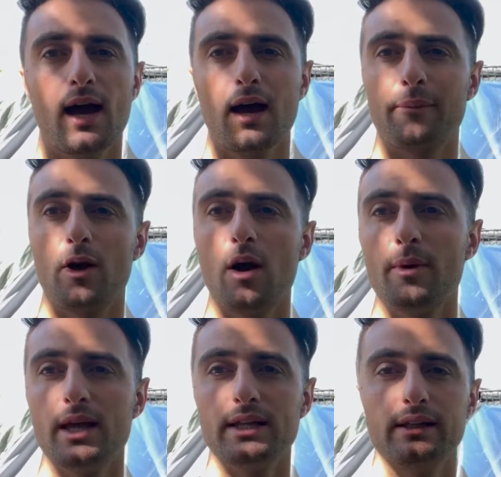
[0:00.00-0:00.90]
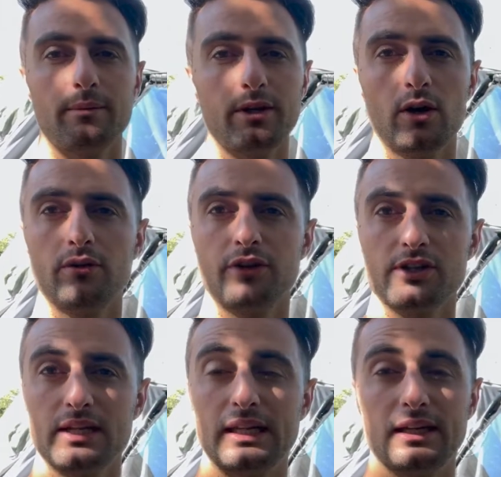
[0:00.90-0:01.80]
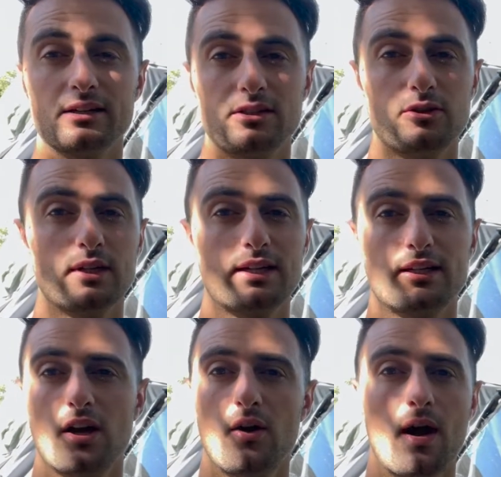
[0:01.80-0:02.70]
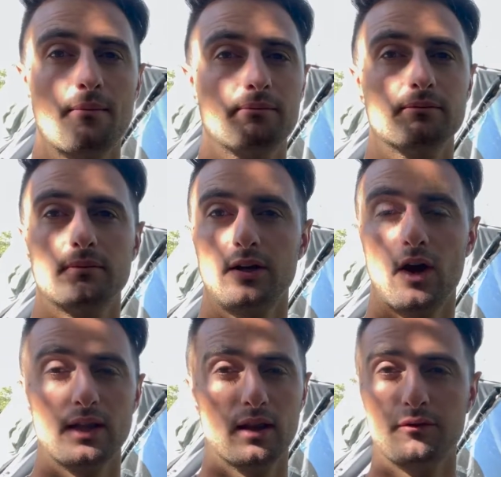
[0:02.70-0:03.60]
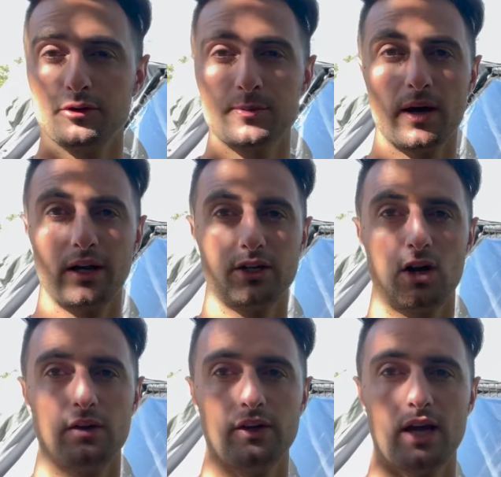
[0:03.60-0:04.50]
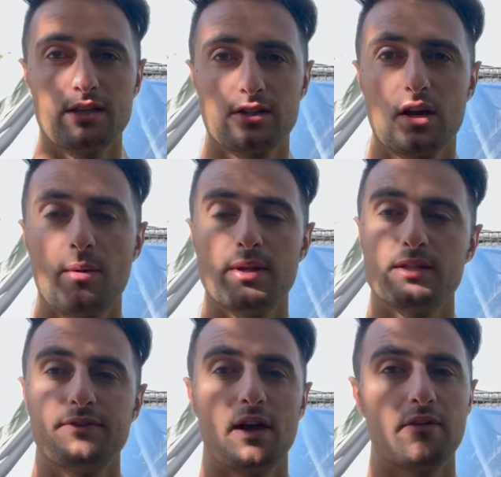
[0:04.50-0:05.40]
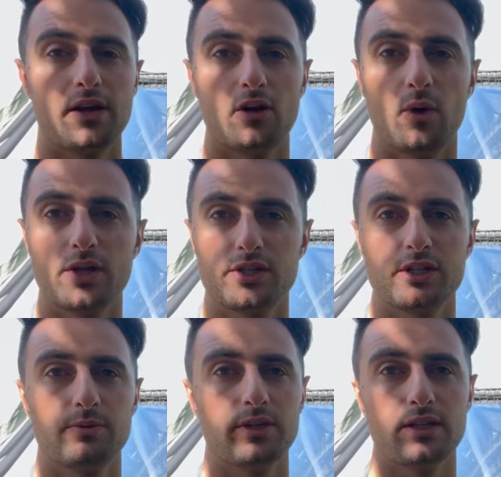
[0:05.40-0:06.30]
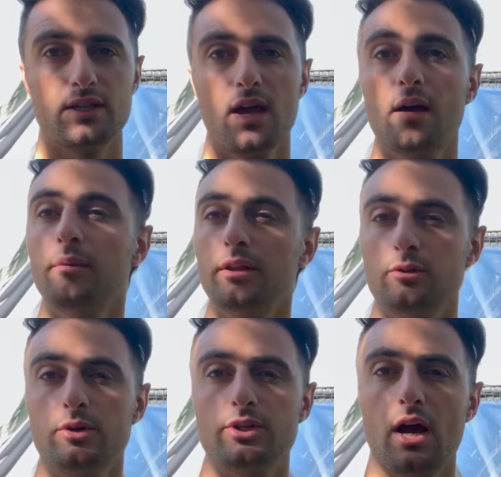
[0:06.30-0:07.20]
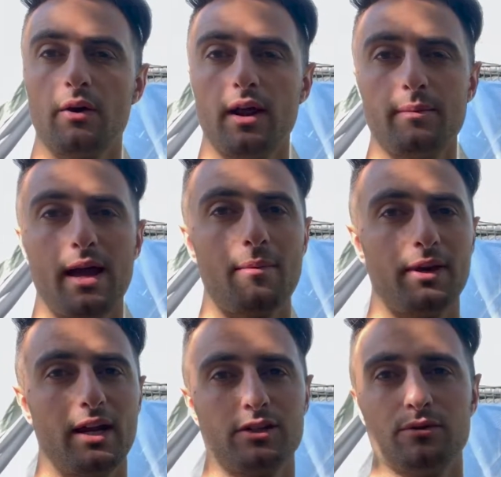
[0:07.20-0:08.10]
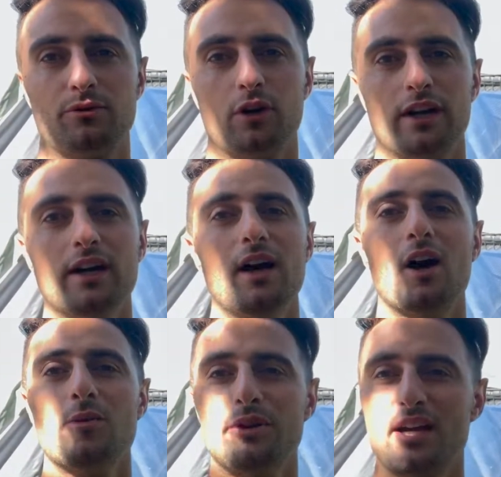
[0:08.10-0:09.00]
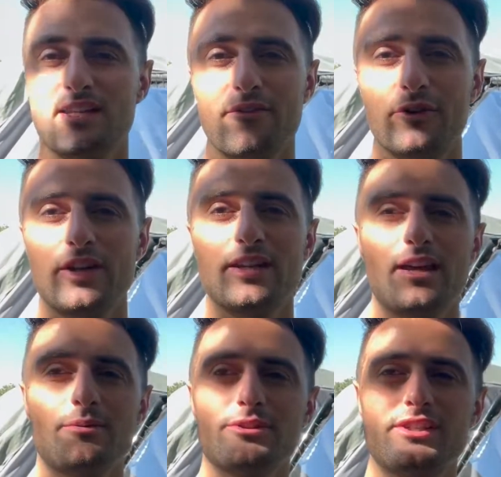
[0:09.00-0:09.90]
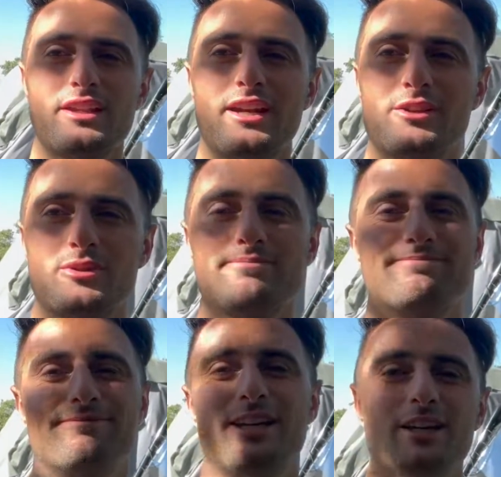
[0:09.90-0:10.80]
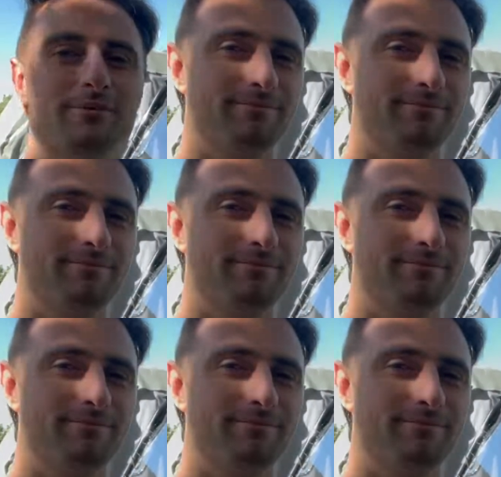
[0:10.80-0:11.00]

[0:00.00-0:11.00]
Comment, let me know if there's anything else that you'd like to know. I love responding to all of you guys' comments. If you have any questions, please reach out and I'd be happy to answer them for you. Hope you guys have a great day. We'll see you on the next one. Later.